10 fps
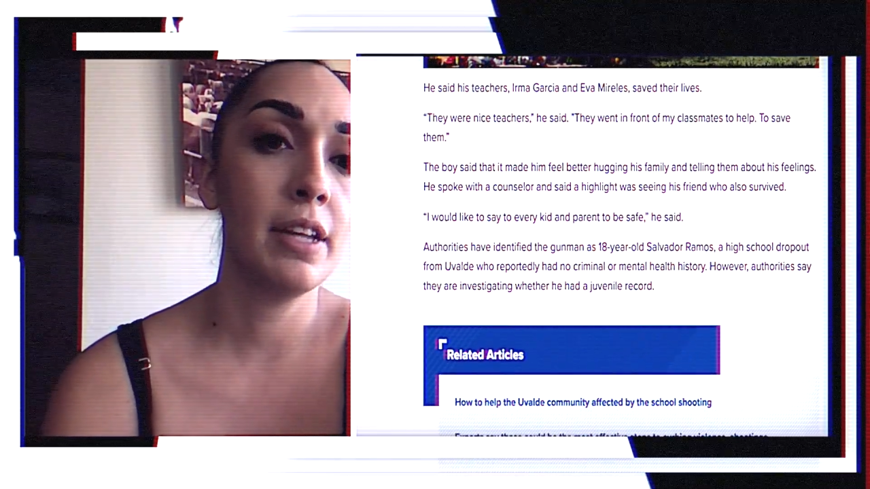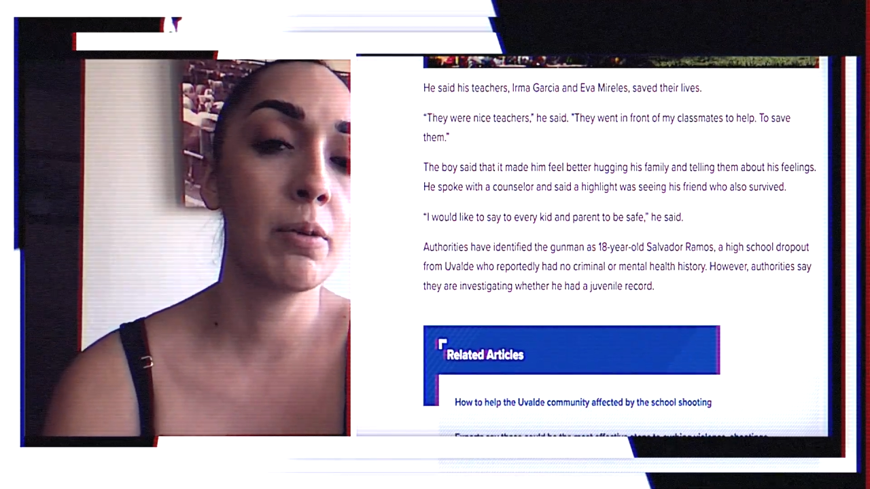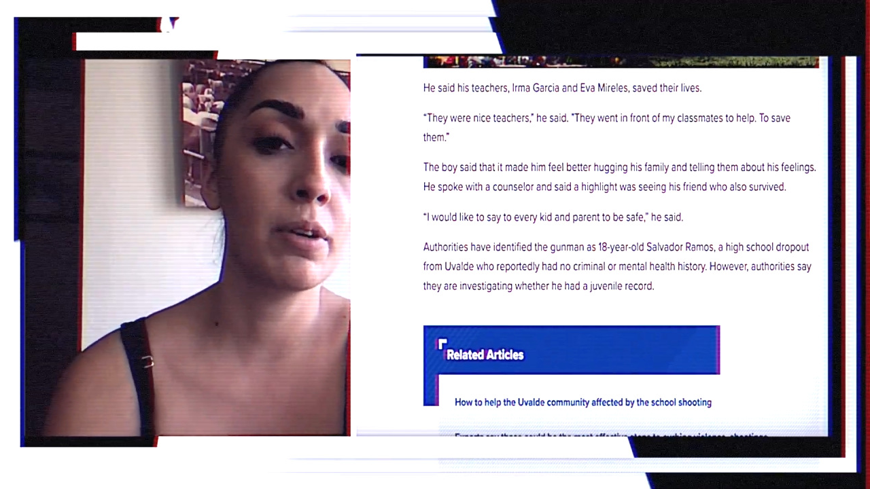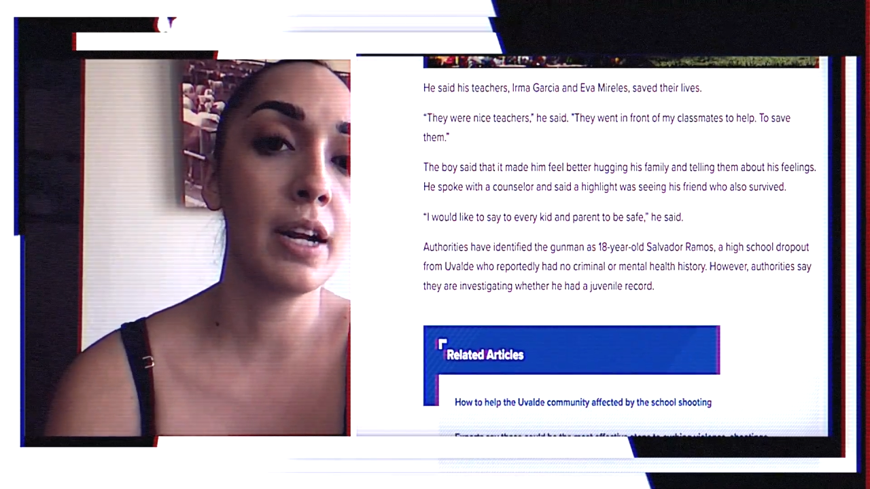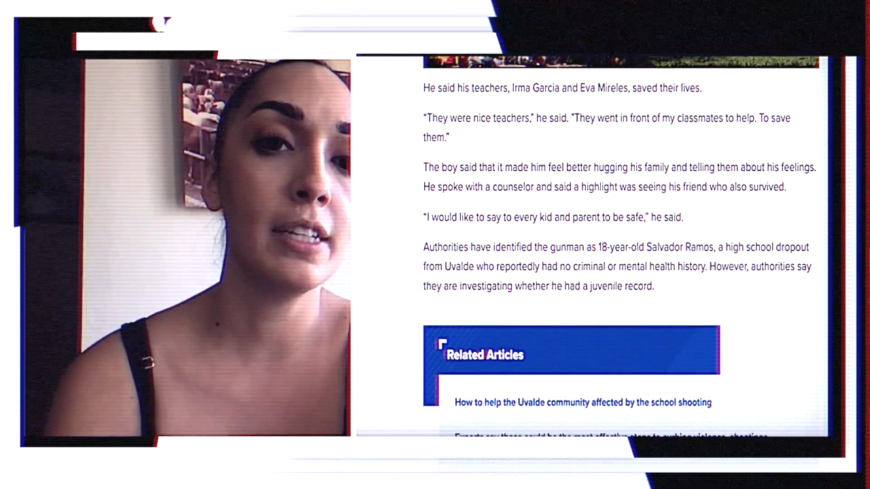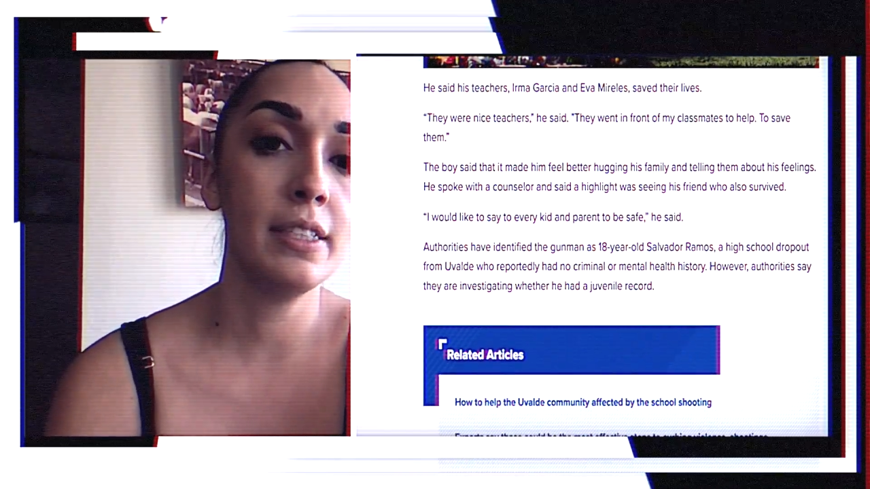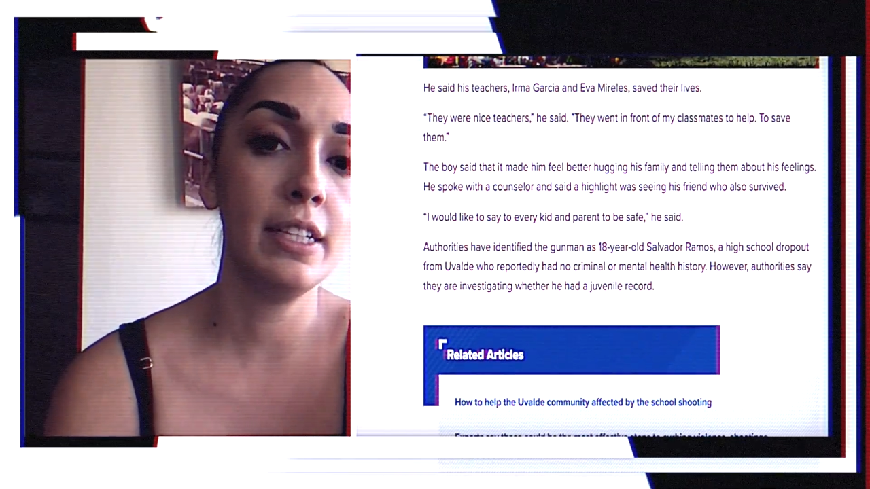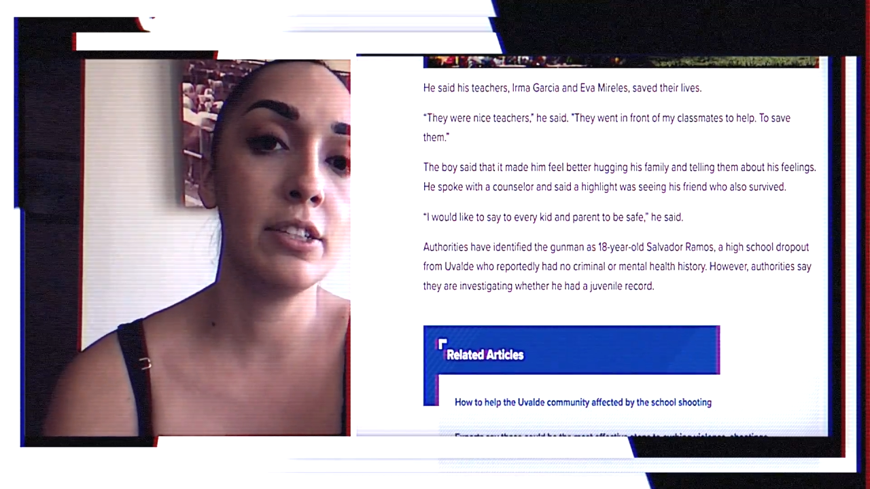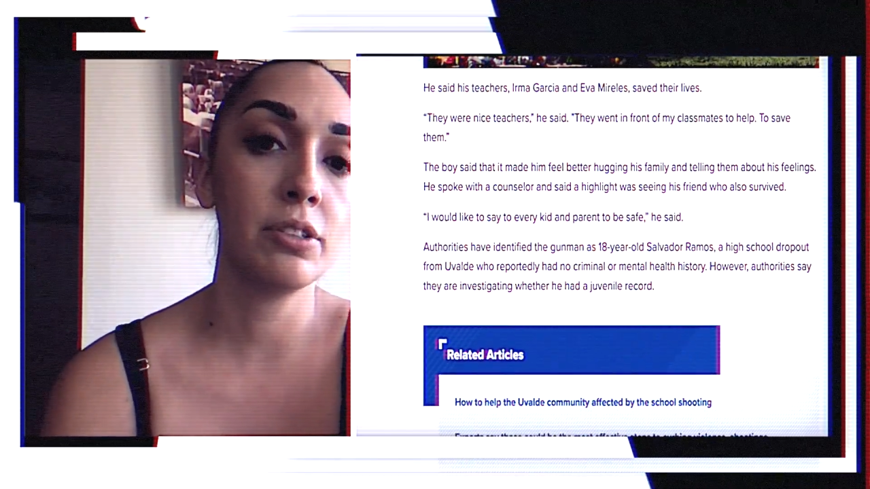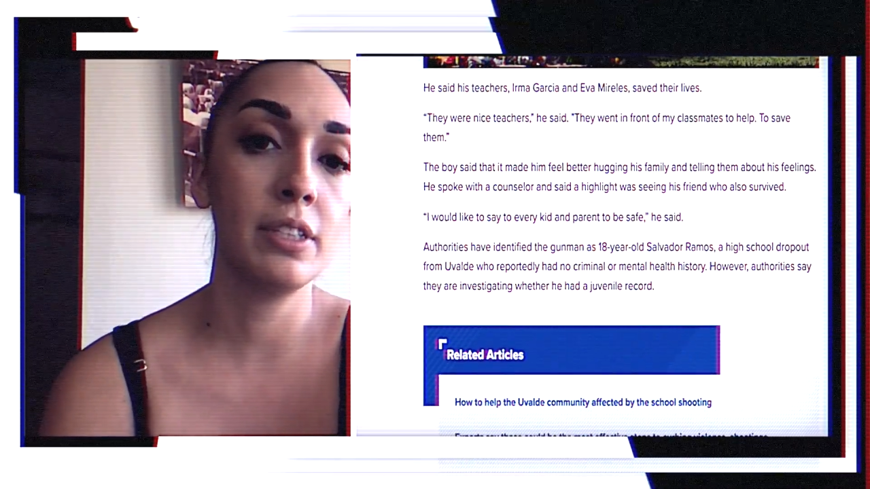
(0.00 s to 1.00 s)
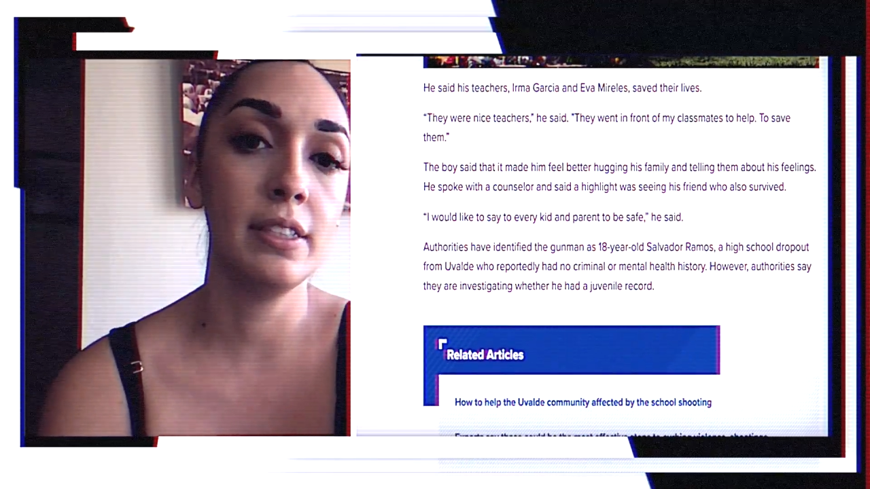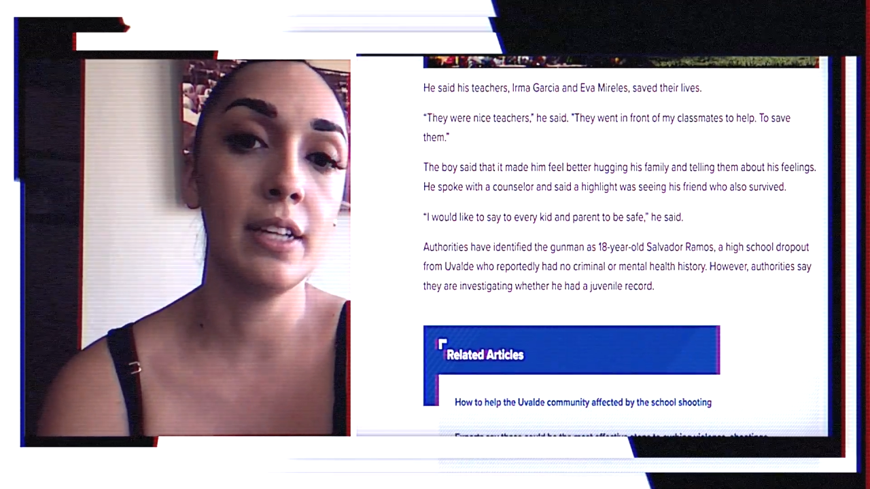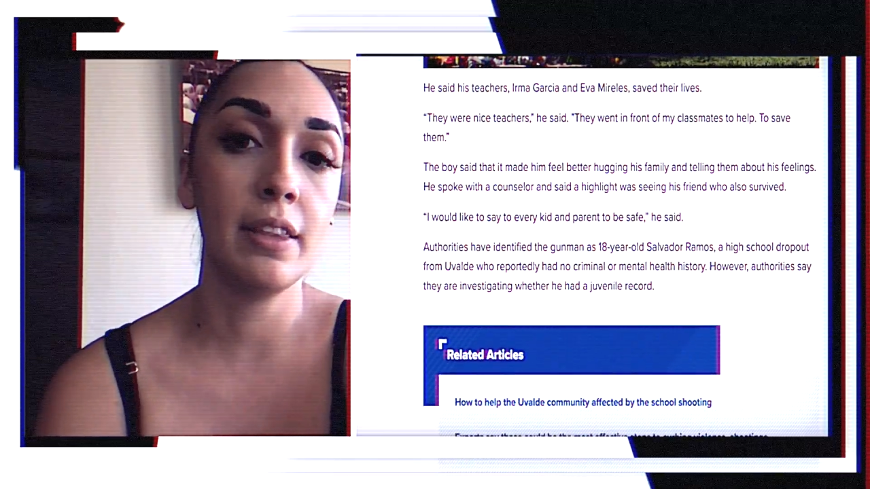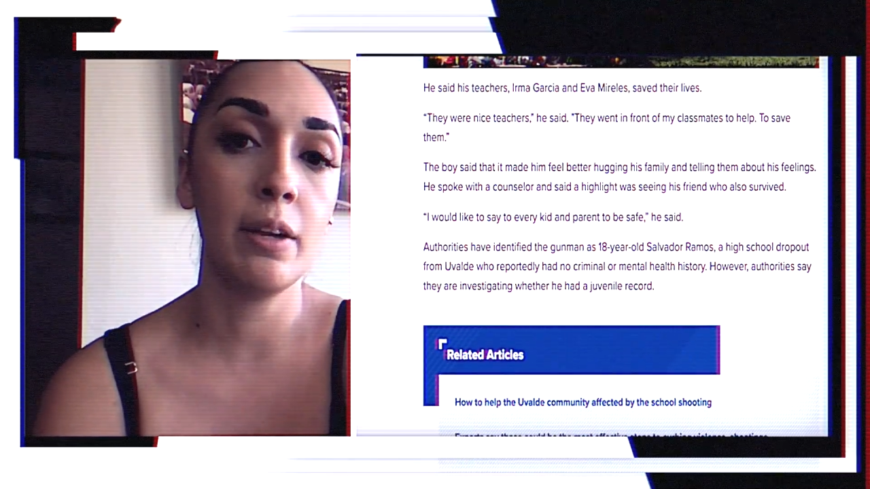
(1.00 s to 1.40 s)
They were nice teachers, he said.